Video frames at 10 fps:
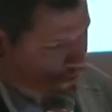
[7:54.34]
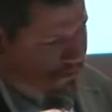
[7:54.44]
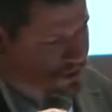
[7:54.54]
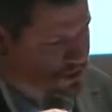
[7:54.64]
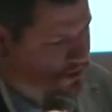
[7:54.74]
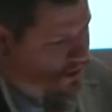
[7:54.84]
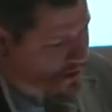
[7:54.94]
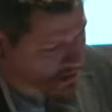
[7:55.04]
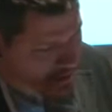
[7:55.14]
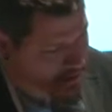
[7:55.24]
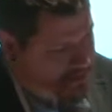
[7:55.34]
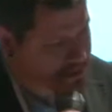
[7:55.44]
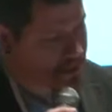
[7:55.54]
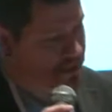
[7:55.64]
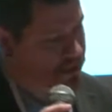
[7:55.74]
The reason you do that, another
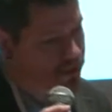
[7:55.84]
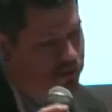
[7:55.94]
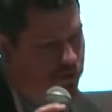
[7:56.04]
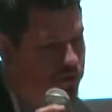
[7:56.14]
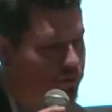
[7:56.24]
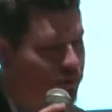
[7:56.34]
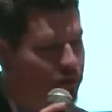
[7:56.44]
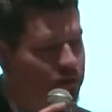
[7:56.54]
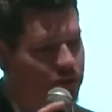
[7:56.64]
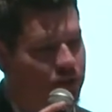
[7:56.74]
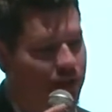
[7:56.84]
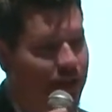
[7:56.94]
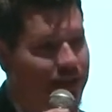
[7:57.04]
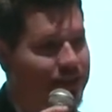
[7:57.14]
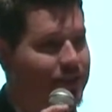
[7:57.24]
reason, is that there's really no such
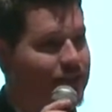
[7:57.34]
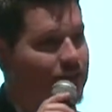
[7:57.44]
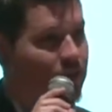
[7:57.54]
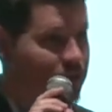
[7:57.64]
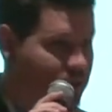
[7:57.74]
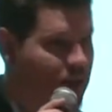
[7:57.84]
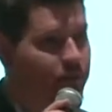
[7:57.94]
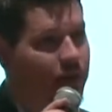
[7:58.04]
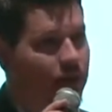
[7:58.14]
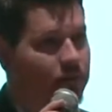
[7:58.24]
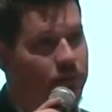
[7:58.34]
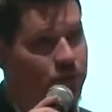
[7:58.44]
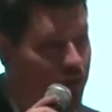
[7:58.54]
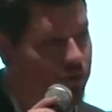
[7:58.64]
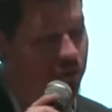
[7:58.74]
thing as escaping
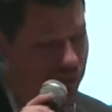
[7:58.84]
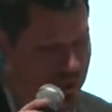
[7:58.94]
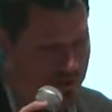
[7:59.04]
generally.